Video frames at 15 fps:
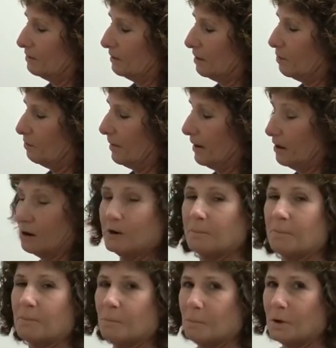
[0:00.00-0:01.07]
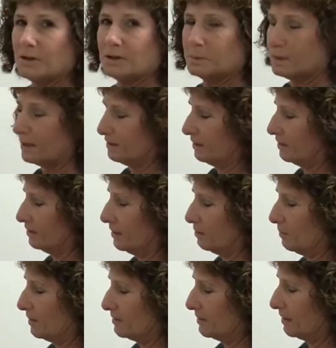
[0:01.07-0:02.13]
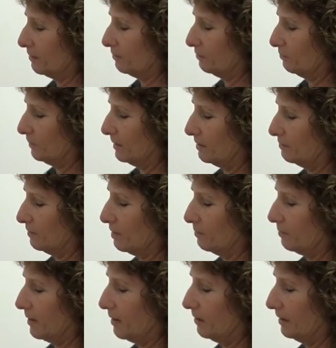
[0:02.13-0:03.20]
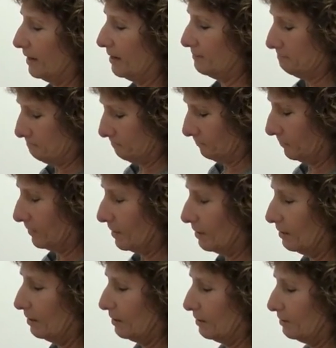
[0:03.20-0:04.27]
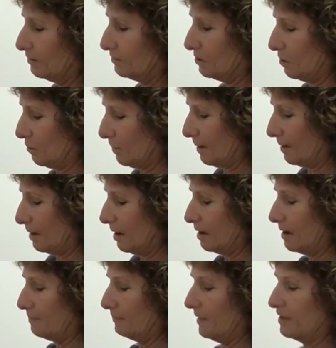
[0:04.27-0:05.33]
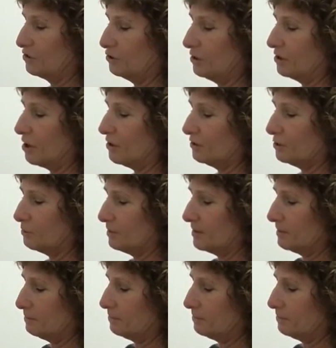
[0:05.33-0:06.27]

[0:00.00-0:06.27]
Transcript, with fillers: compare, once we get the clean ones out, we can compare again. So um, they should also be